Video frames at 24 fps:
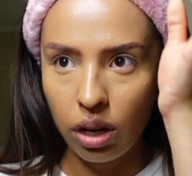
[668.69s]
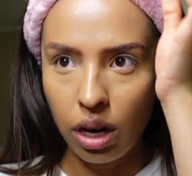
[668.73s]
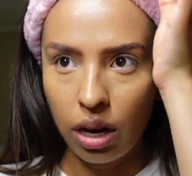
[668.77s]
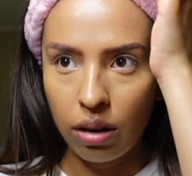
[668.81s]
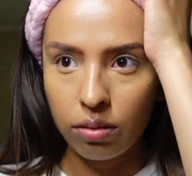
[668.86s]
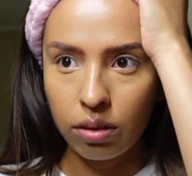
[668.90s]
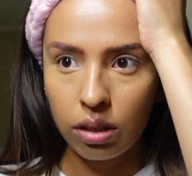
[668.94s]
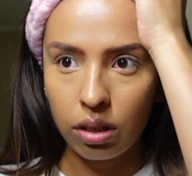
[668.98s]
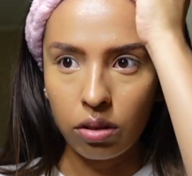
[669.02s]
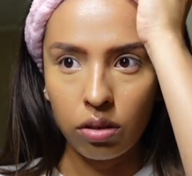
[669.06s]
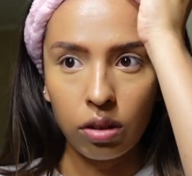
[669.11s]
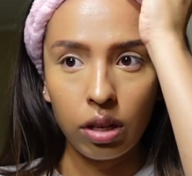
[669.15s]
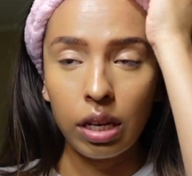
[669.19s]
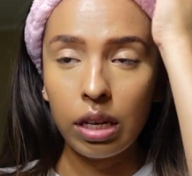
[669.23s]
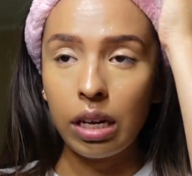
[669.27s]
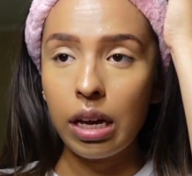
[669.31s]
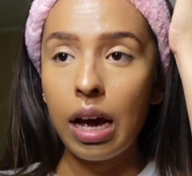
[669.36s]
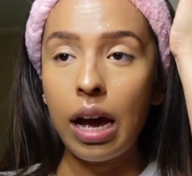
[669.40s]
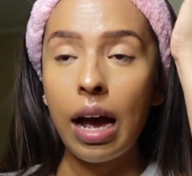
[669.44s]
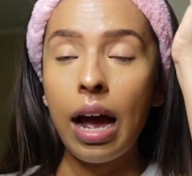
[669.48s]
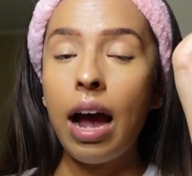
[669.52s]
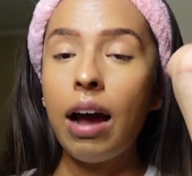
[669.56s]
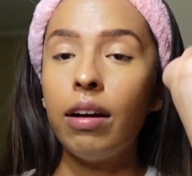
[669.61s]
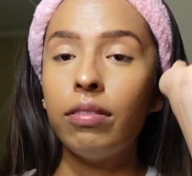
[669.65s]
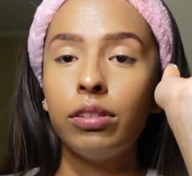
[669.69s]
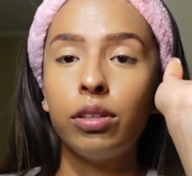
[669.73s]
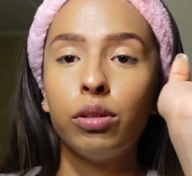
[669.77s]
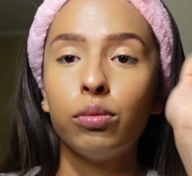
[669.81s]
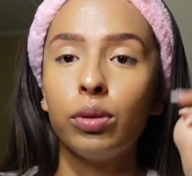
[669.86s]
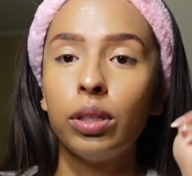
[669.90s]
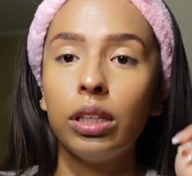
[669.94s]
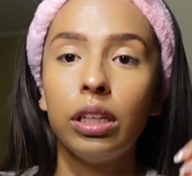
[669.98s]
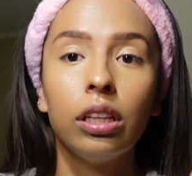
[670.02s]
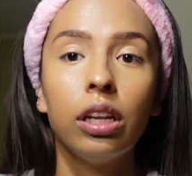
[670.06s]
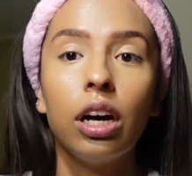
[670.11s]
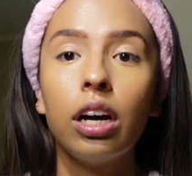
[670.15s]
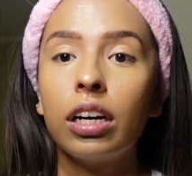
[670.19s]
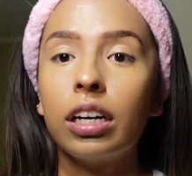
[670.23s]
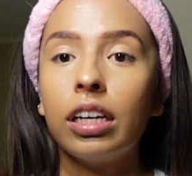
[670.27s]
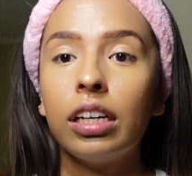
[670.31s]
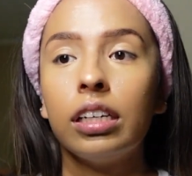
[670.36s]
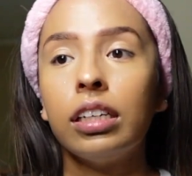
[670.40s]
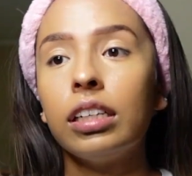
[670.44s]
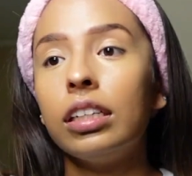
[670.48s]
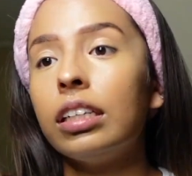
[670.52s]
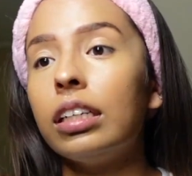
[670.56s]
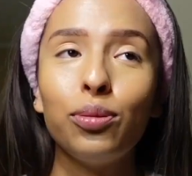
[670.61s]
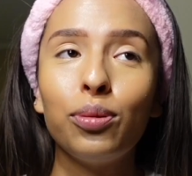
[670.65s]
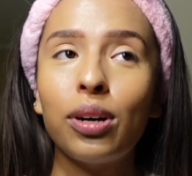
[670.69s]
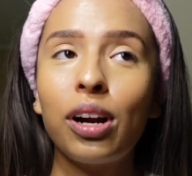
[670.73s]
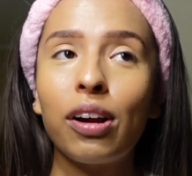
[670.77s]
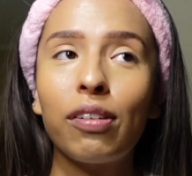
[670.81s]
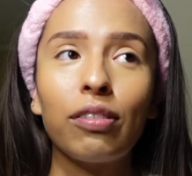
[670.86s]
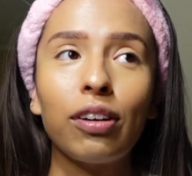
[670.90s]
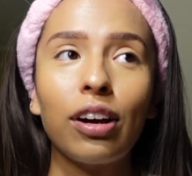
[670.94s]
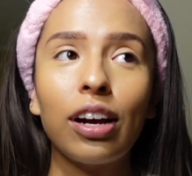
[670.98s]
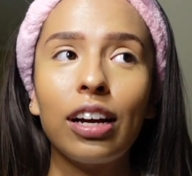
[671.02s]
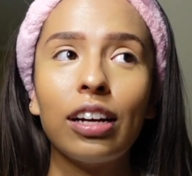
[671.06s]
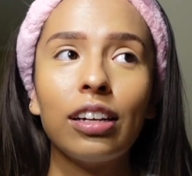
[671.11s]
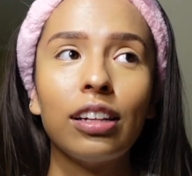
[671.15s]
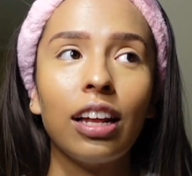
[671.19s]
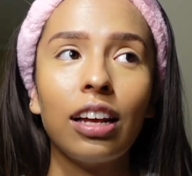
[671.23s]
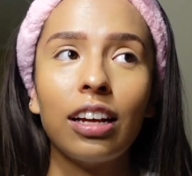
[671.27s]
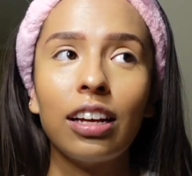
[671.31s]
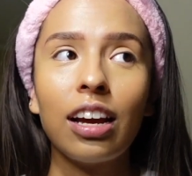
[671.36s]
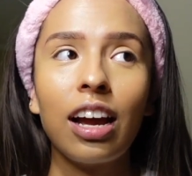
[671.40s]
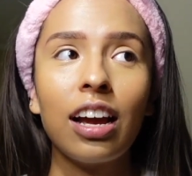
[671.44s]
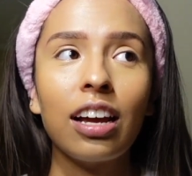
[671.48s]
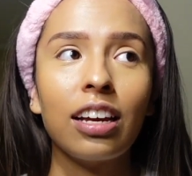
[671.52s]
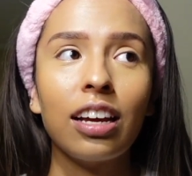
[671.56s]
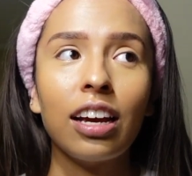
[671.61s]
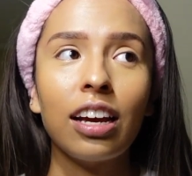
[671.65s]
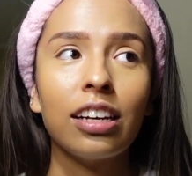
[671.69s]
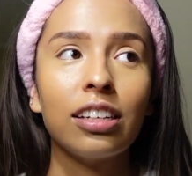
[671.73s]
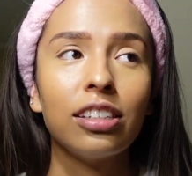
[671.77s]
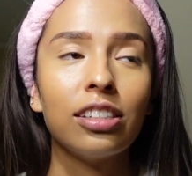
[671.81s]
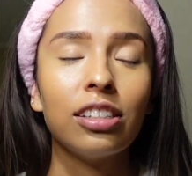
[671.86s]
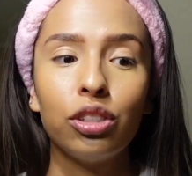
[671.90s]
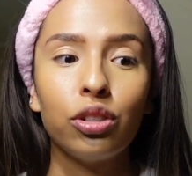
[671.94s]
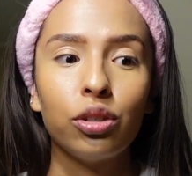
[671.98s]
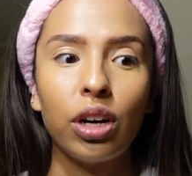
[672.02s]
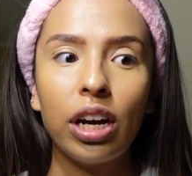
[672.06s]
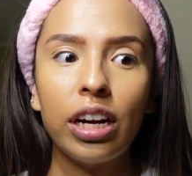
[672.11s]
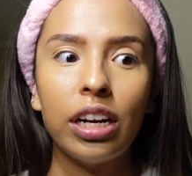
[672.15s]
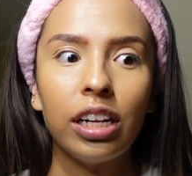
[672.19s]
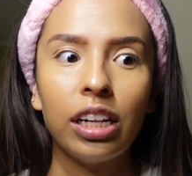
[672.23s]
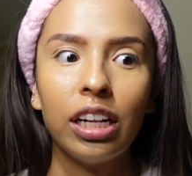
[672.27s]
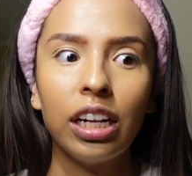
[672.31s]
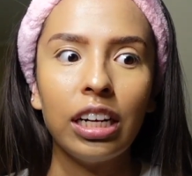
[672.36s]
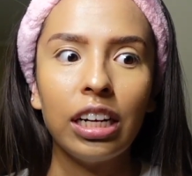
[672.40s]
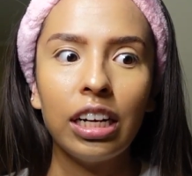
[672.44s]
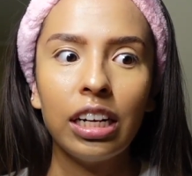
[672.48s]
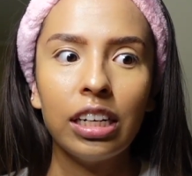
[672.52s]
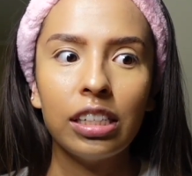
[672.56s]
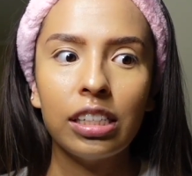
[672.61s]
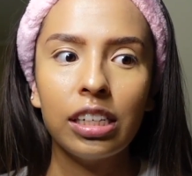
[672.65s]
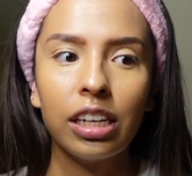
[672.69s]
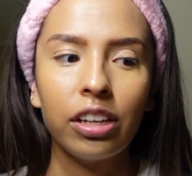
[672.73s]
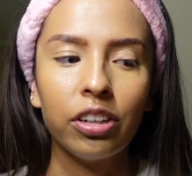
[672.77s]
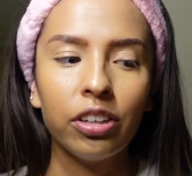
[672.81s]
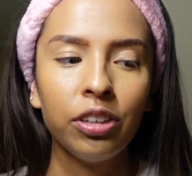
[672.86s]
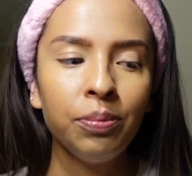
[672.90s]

I was like, okay, yeah, I have to really lock in, do whatever I can to try to like get it together.